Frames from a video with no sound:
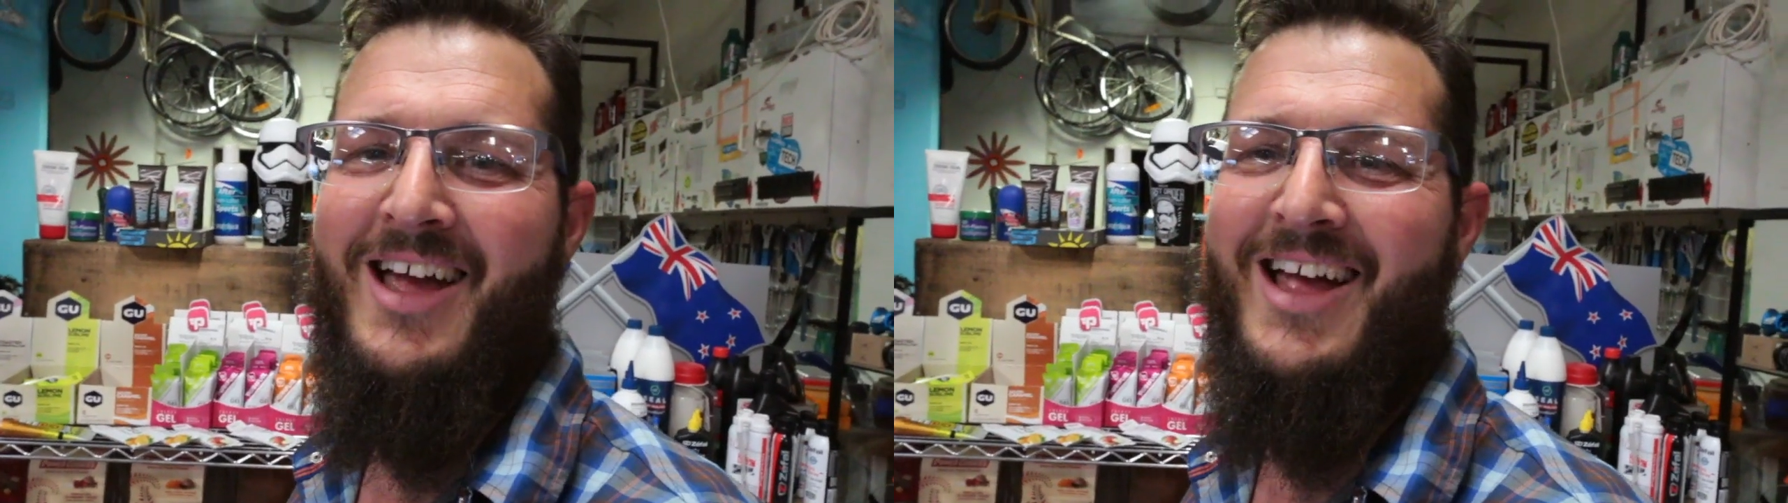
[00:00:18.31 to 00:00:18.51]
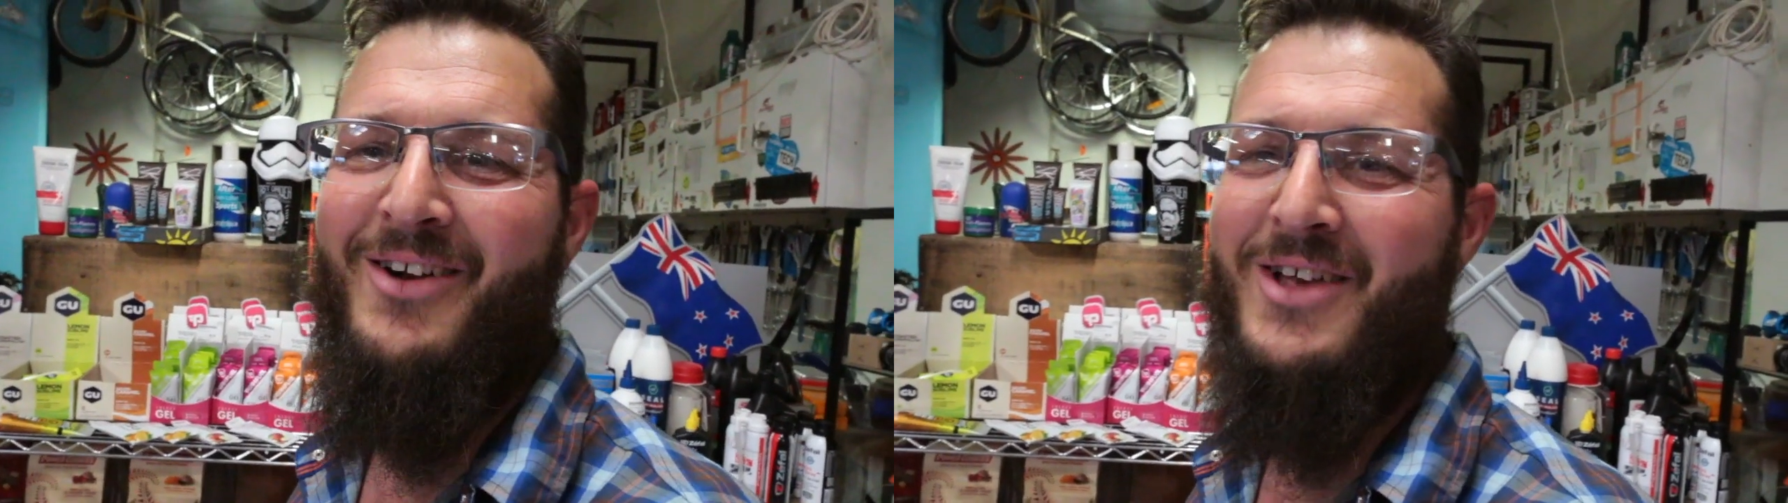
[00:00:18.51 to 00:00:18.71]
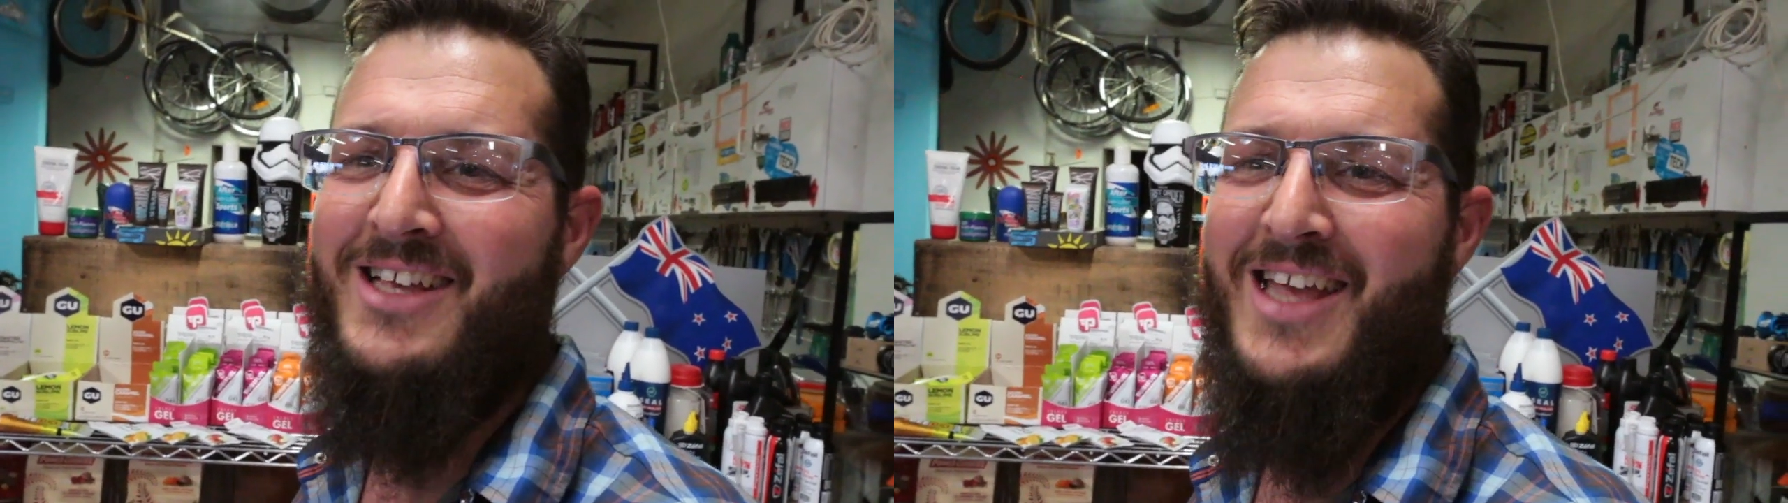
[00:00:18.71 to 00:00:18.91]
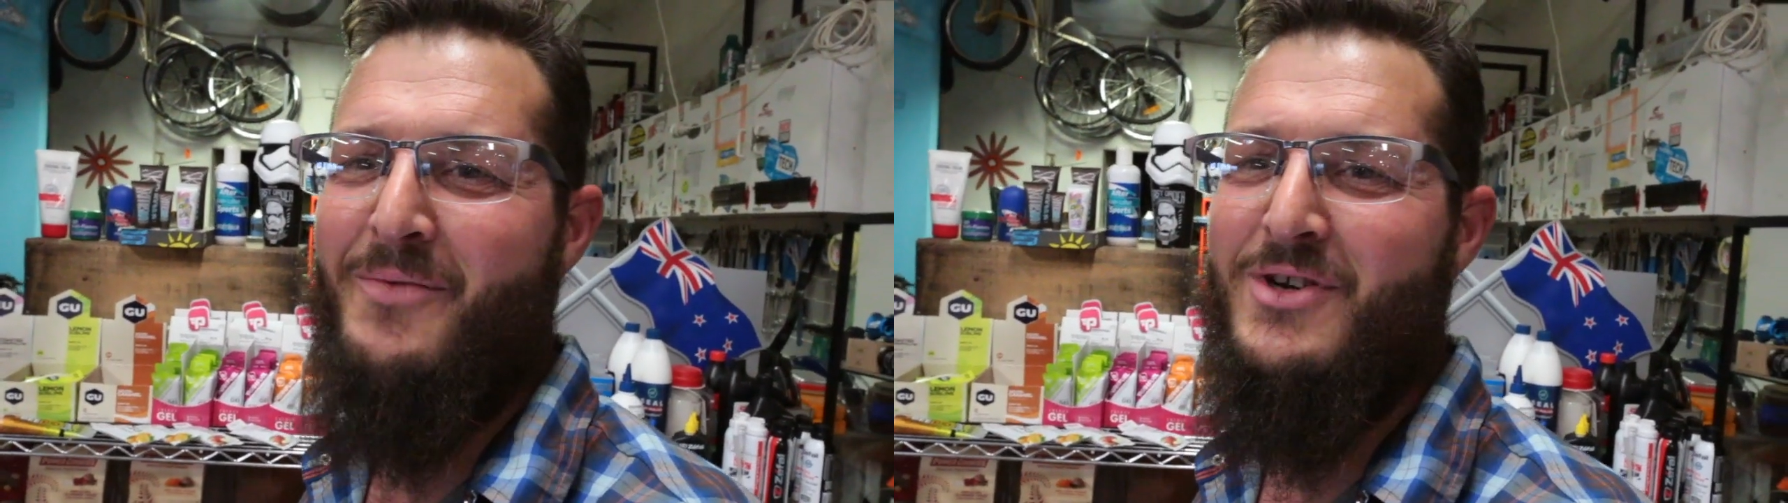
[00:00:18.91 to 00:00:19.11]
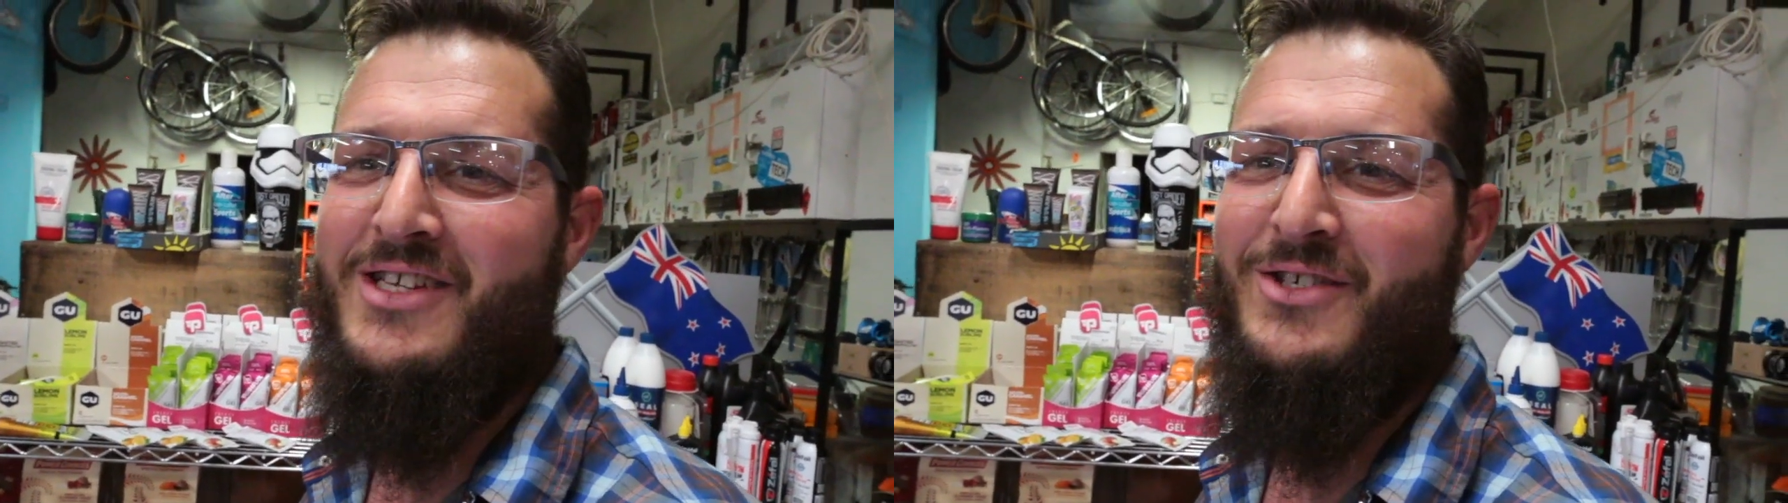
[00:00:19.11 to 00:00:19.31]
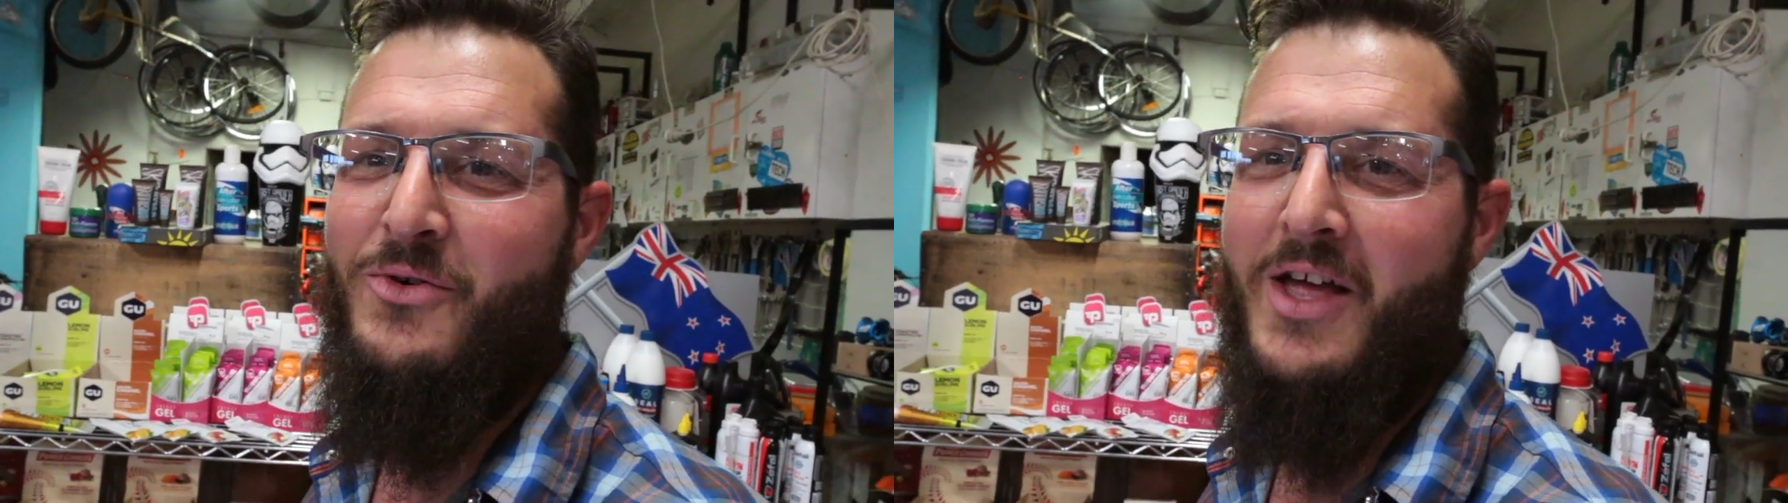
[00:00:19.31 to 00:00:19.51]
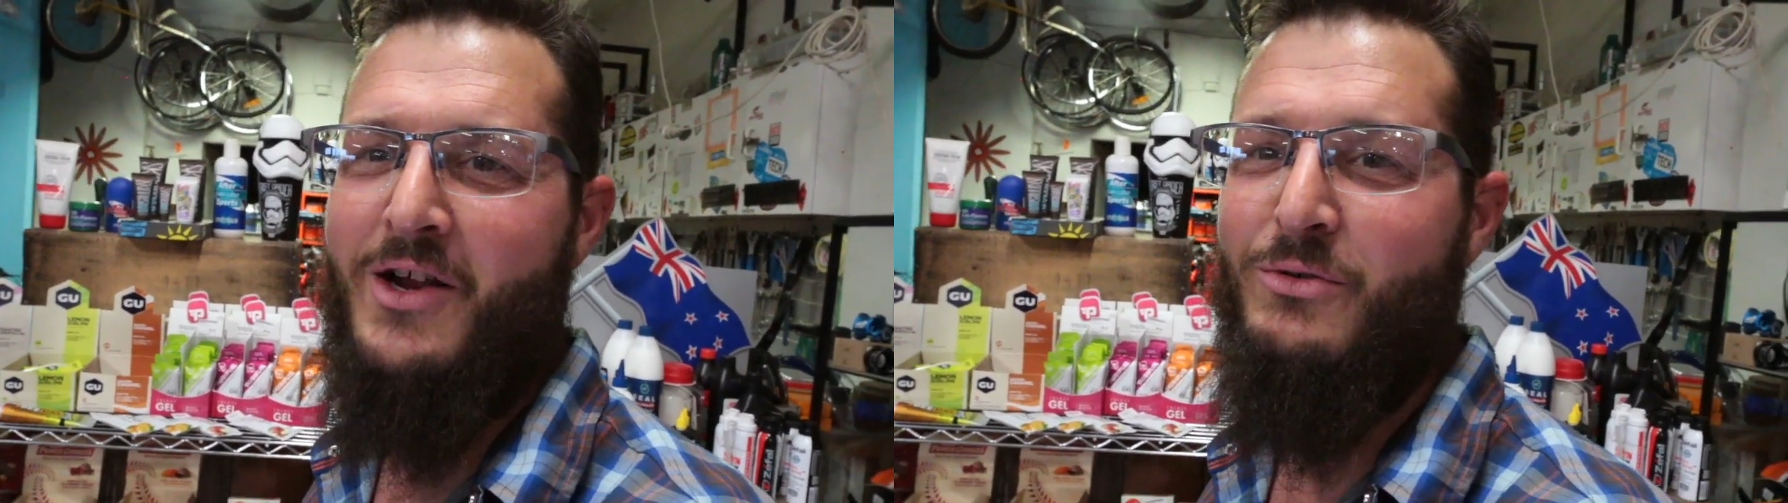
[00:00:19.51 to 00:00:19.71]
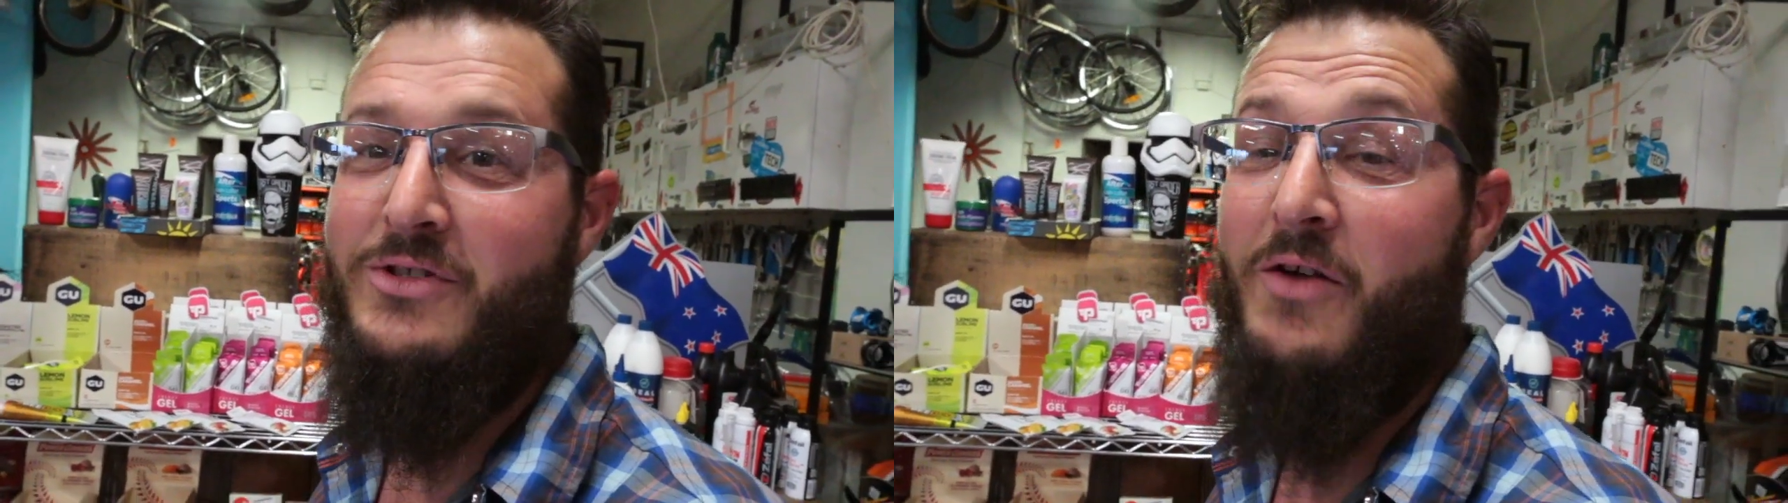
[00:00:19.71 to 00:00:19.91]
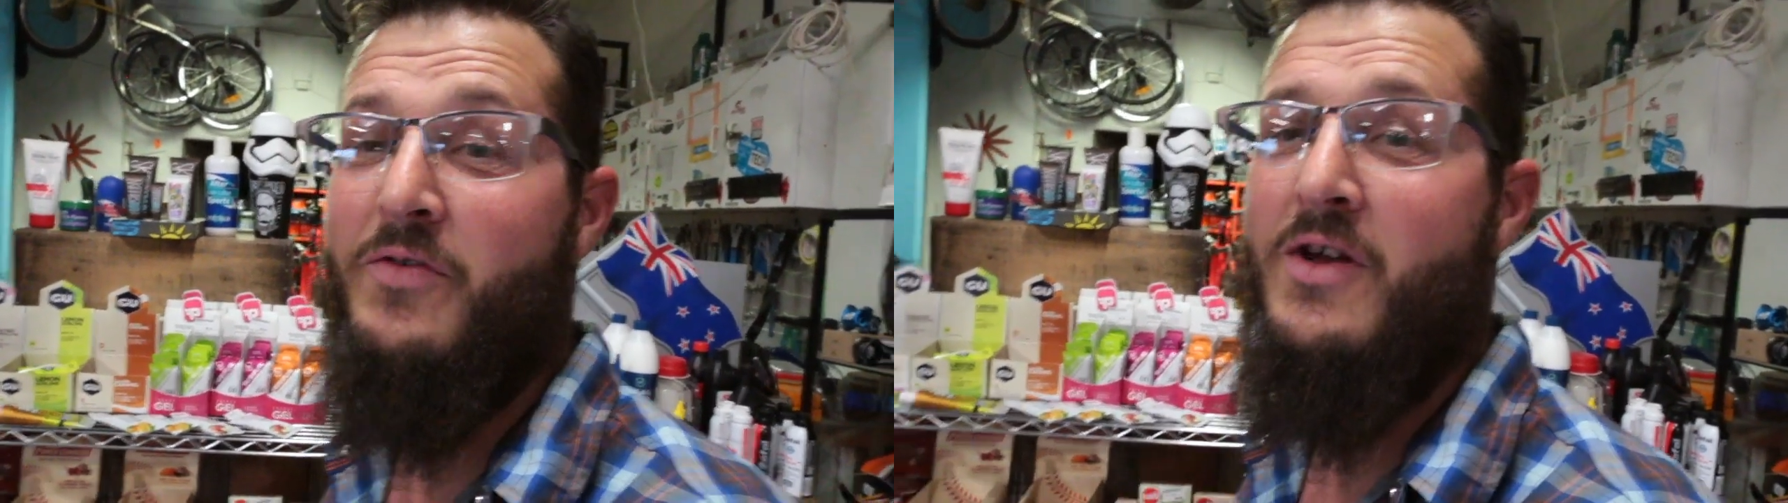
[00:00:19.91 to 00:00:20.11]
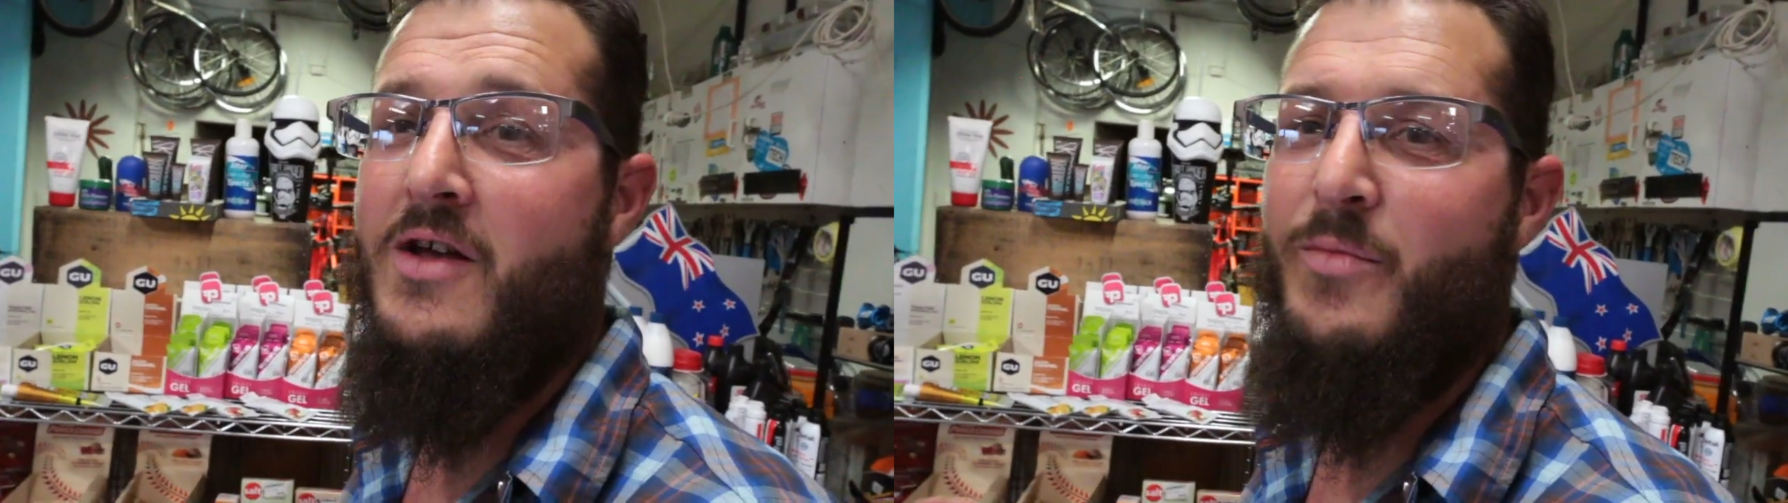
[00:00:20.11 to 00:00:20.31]
and all your sandwiches and all that cool
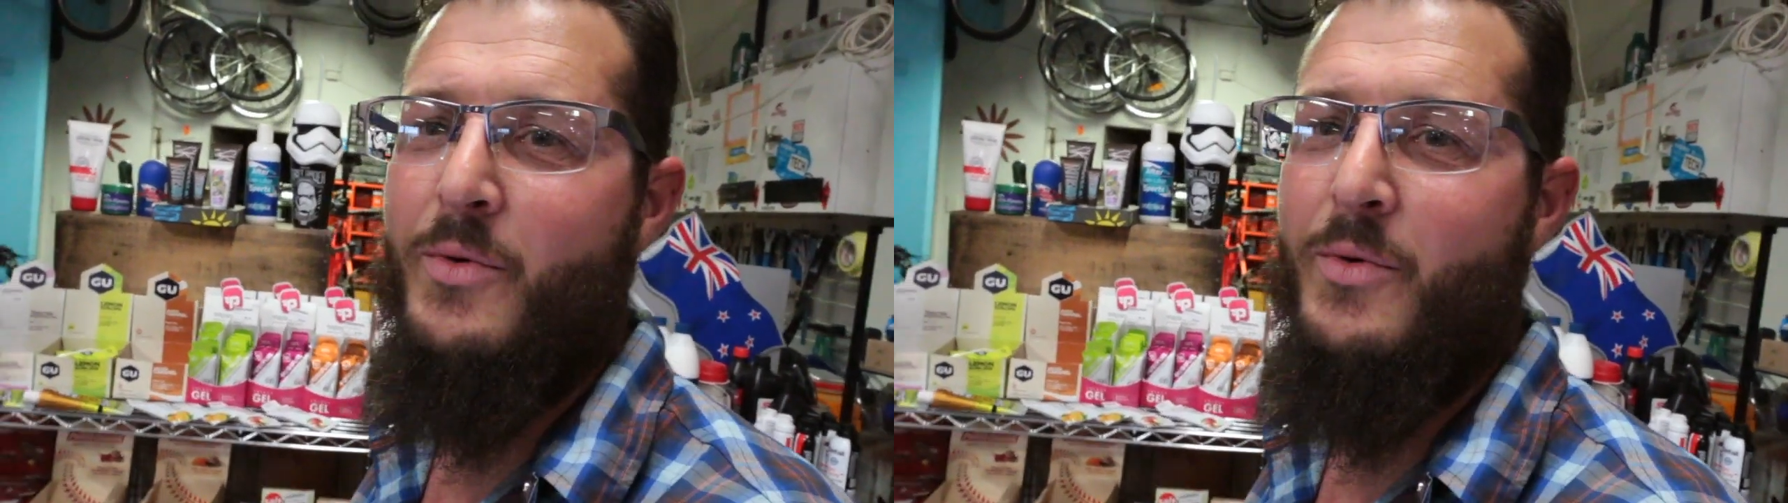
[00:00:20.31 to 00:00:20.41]
stuff,